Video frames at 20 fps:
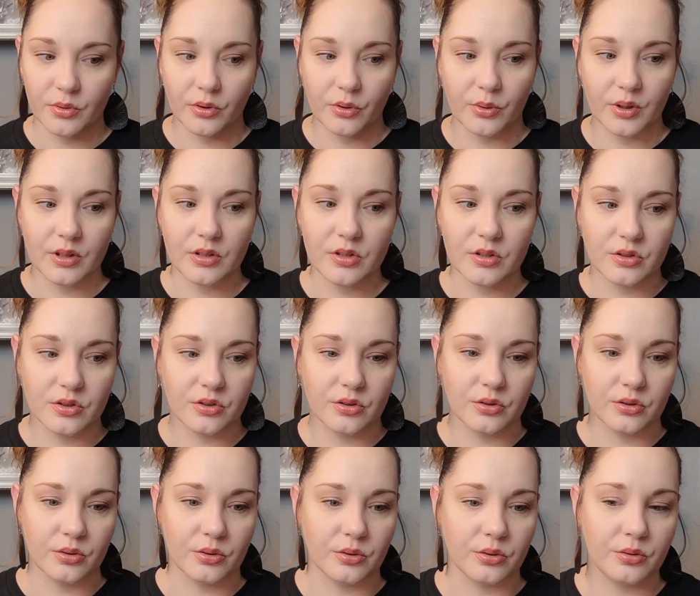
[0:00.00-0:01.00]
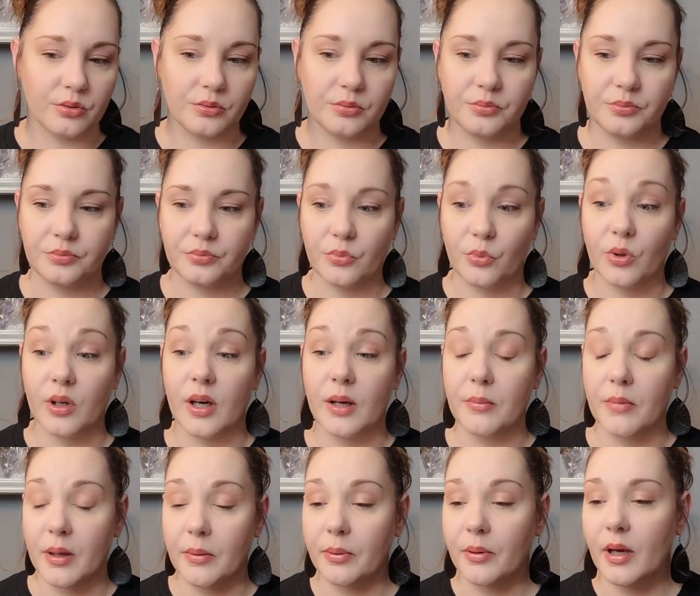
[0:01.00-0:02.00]
We're going to do
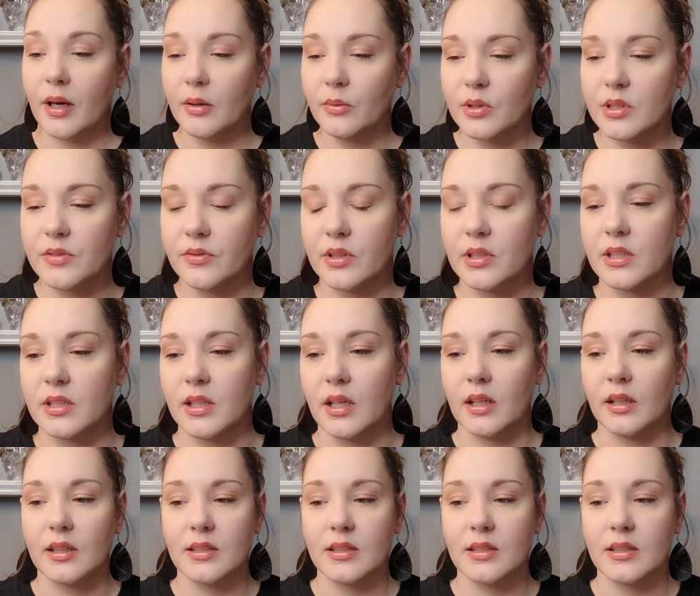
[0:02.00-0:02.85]
what my plan was for today,